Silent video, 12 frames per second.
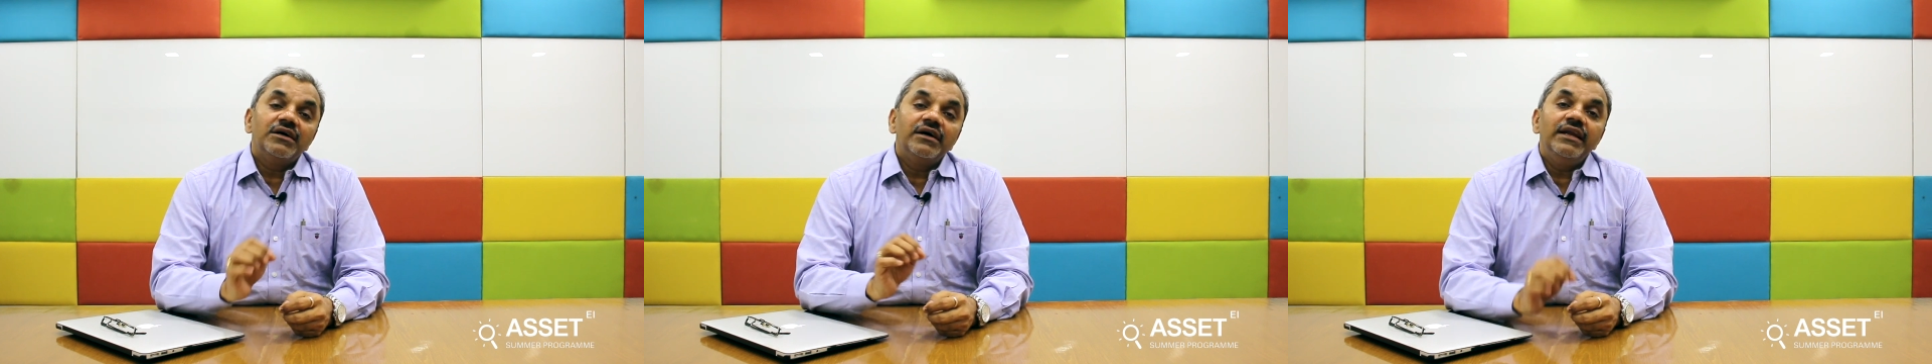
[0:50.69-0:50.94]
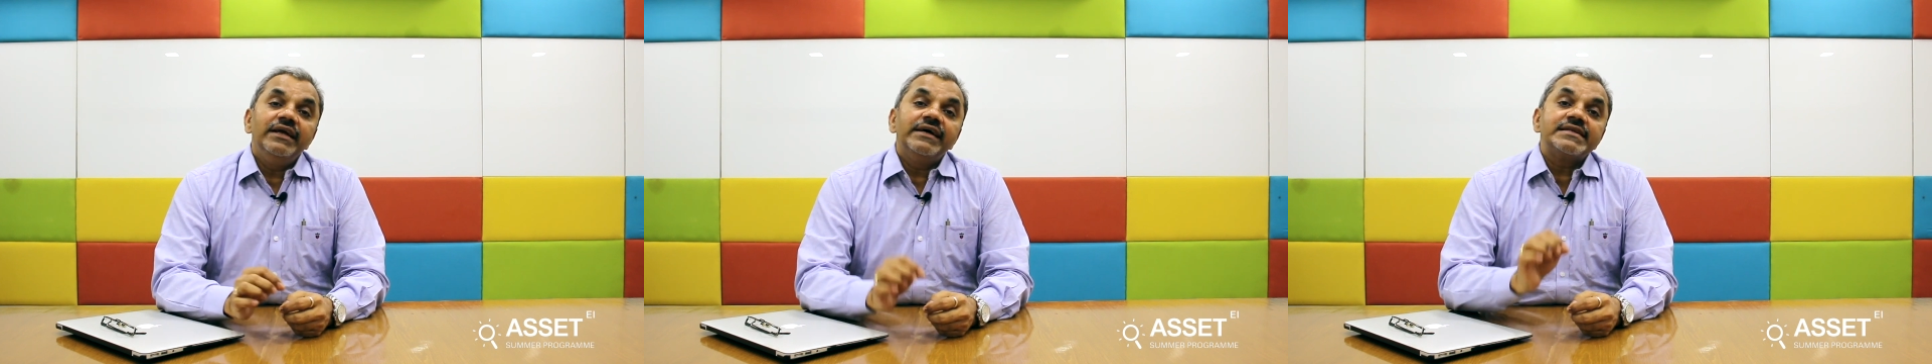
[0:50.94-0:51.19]

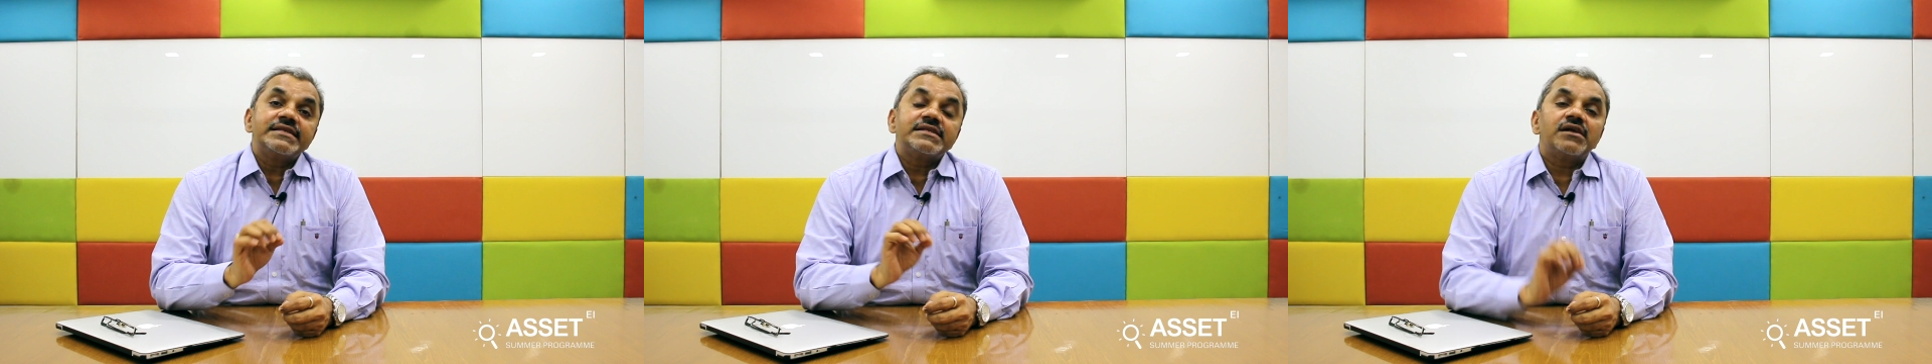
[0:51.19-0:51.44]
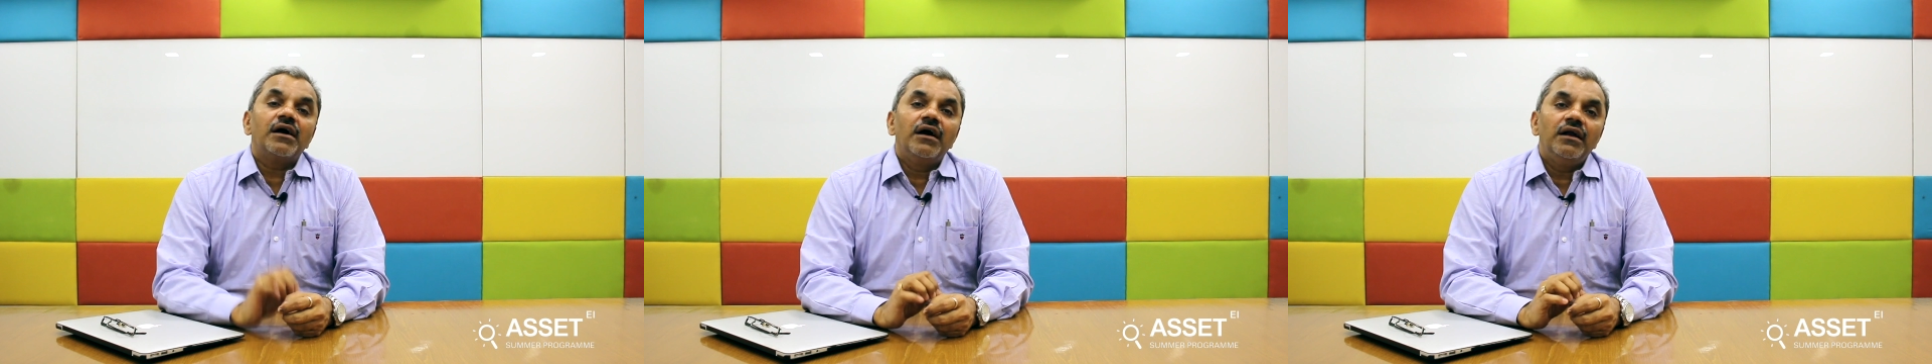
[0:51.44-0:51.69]
earlier
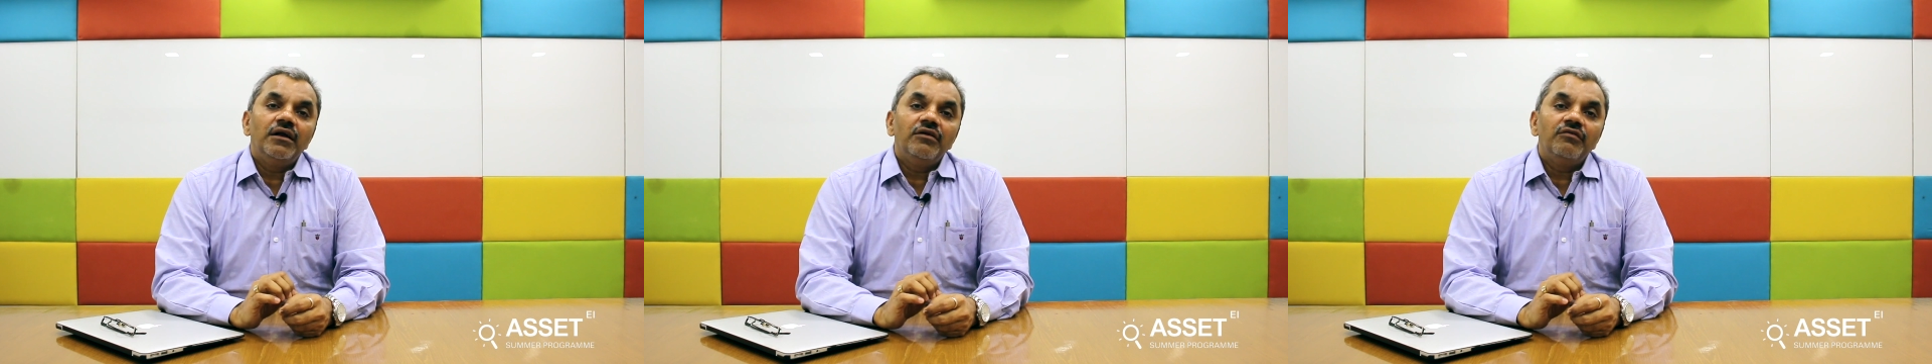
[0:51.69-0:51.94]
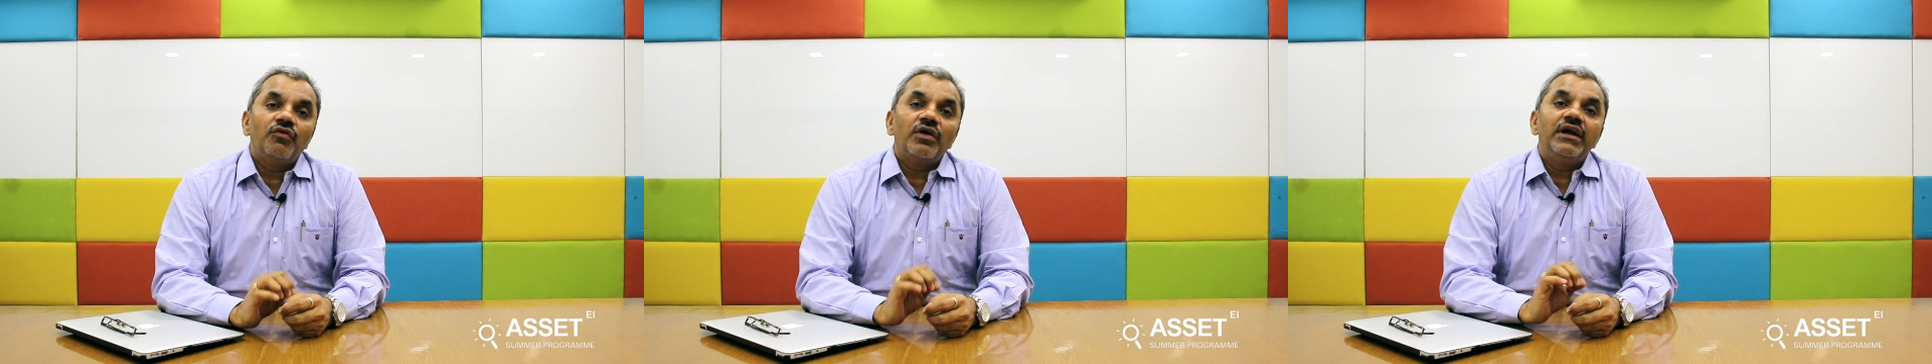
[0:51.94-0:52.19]
struggled
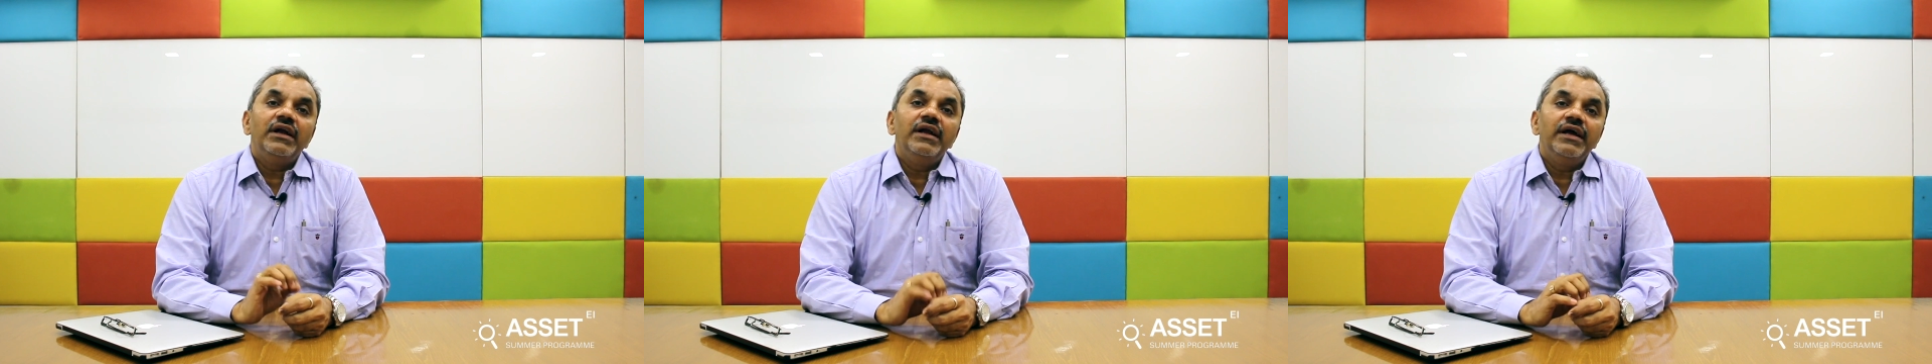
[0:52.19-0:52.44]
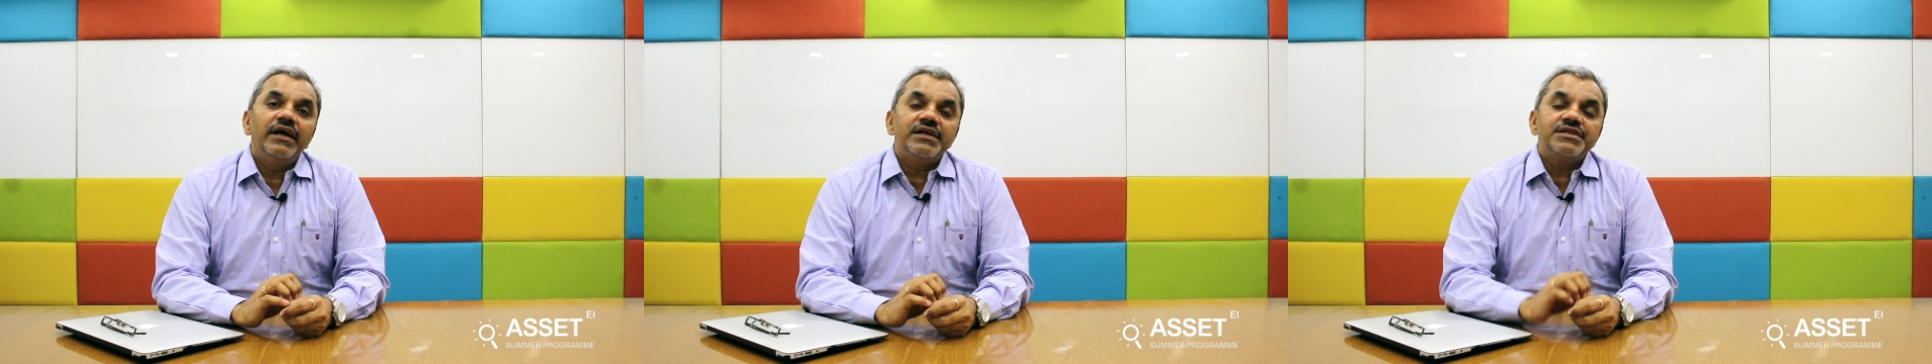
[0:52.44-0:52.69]
for
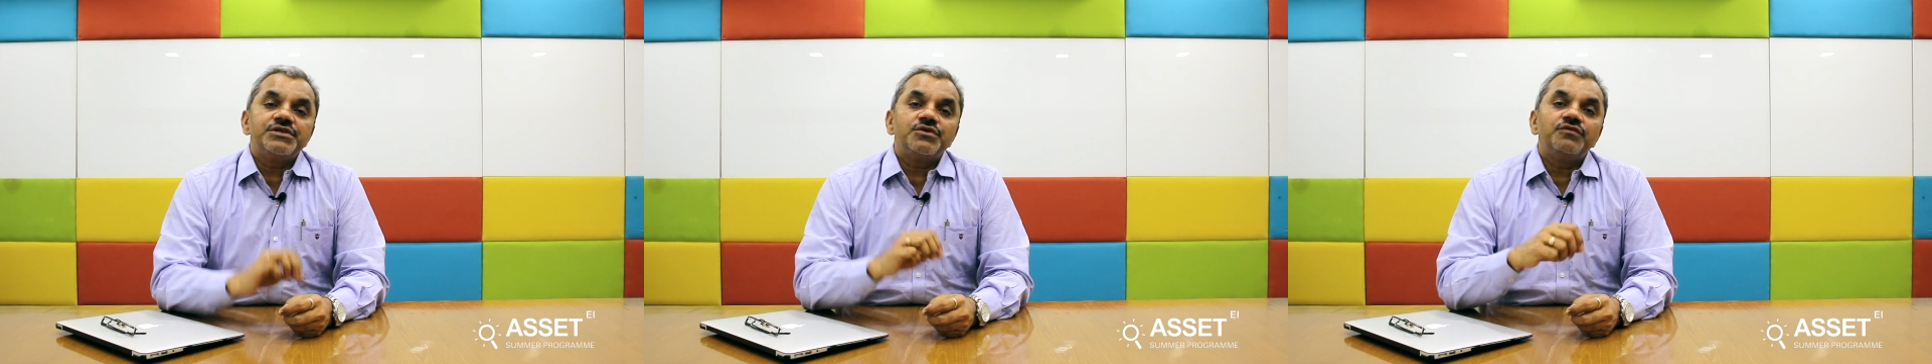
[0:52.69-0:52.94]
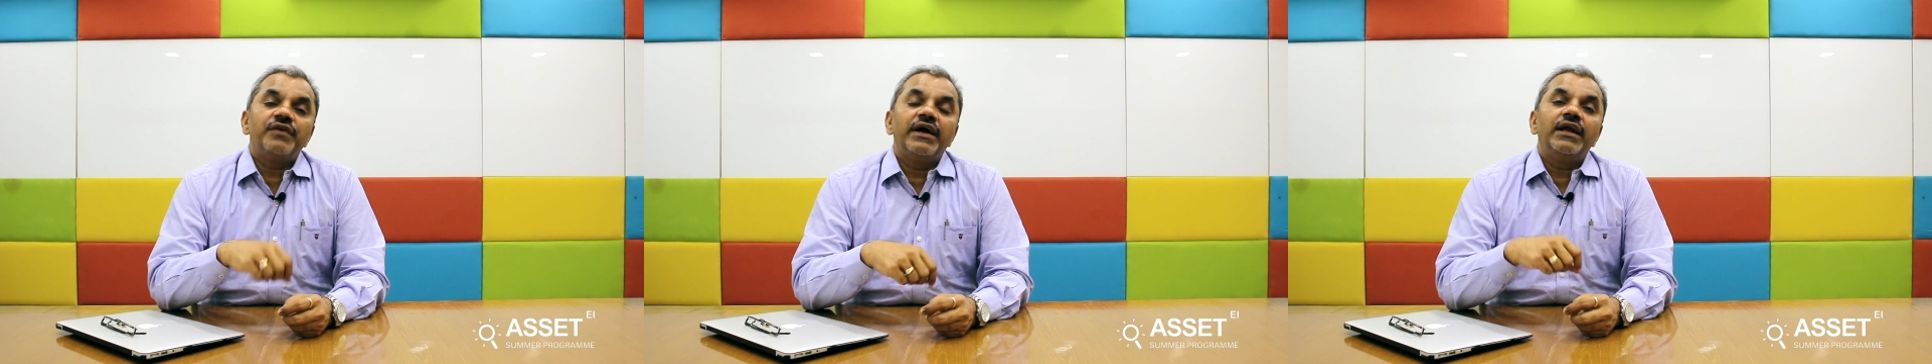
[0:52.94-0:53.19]
days
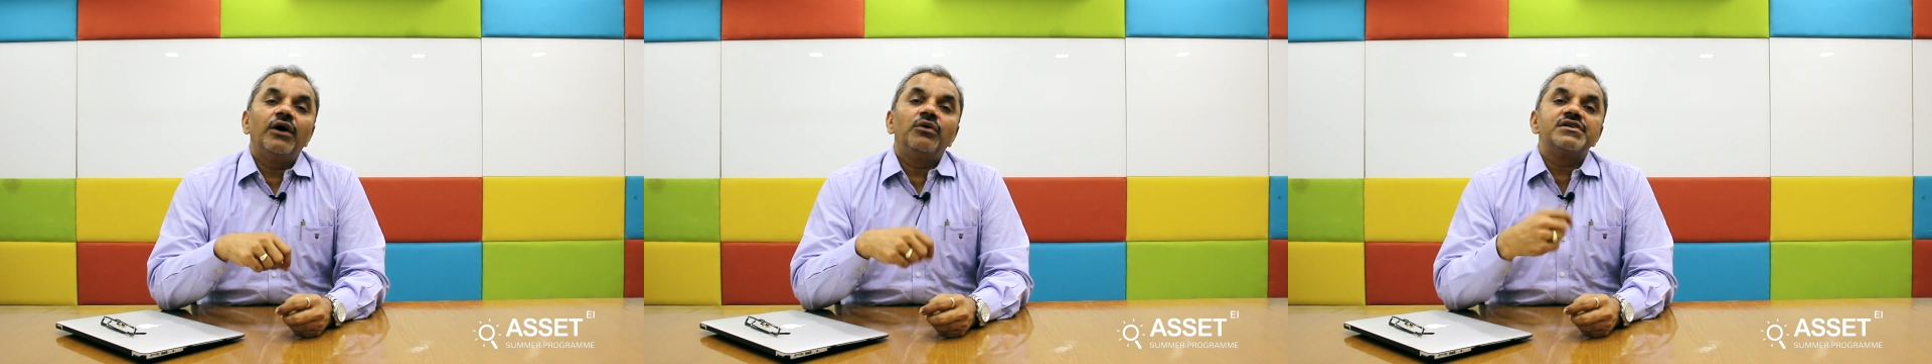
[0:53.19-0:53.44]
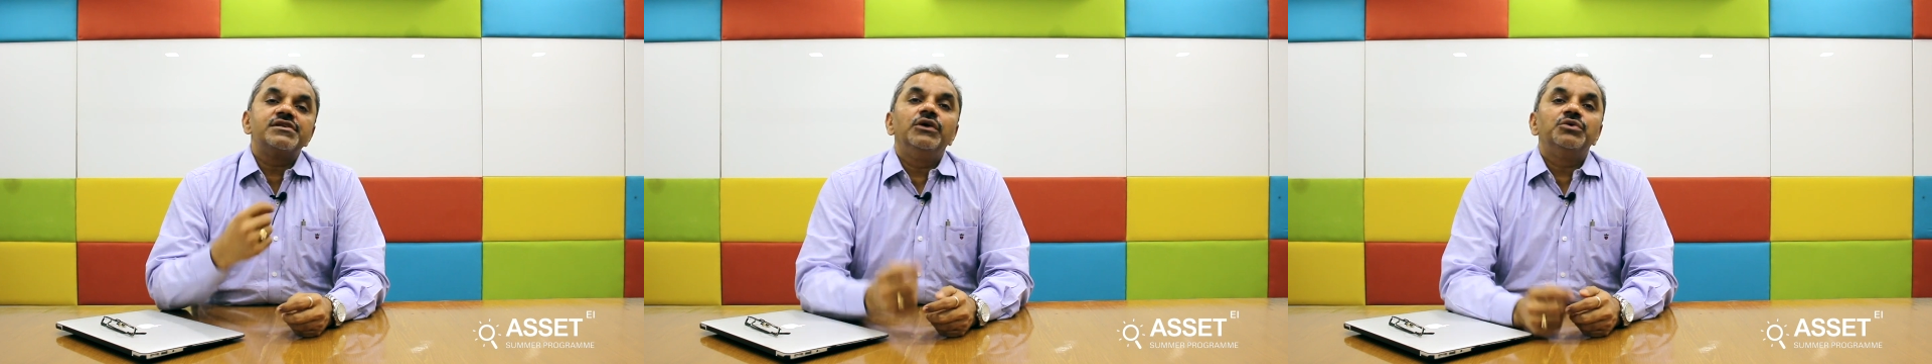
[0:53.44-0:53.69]
to find
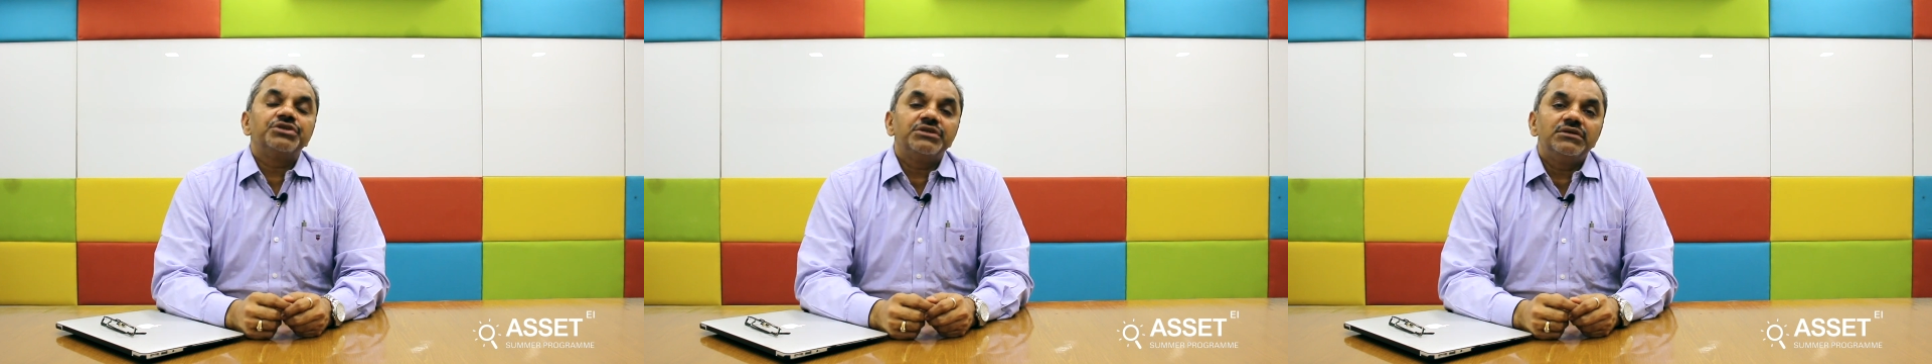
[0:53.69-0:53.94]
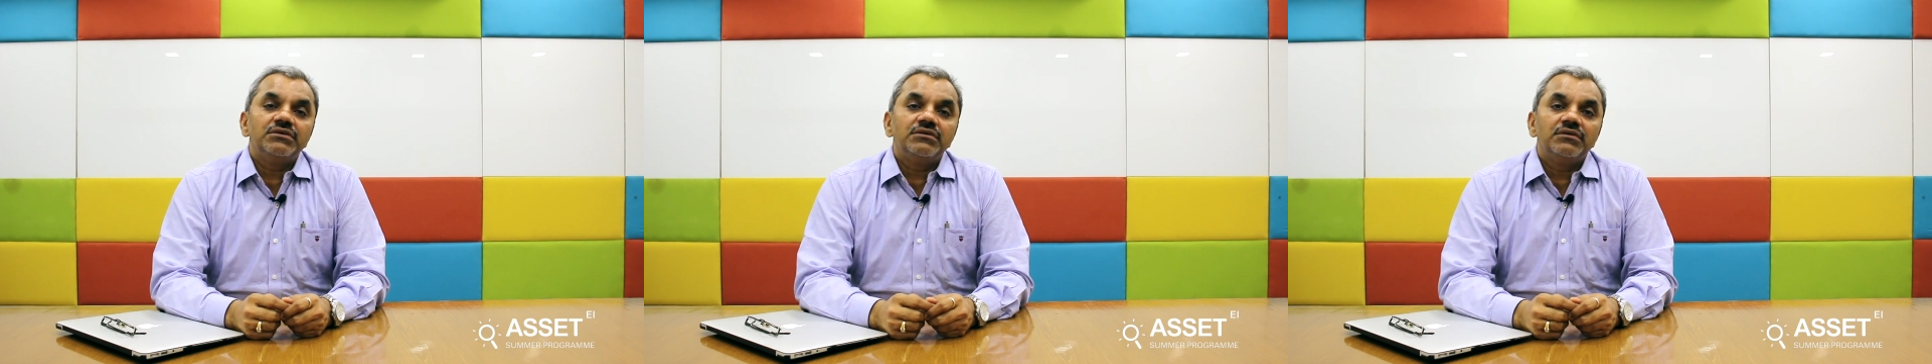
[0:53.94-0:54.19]
out a solution.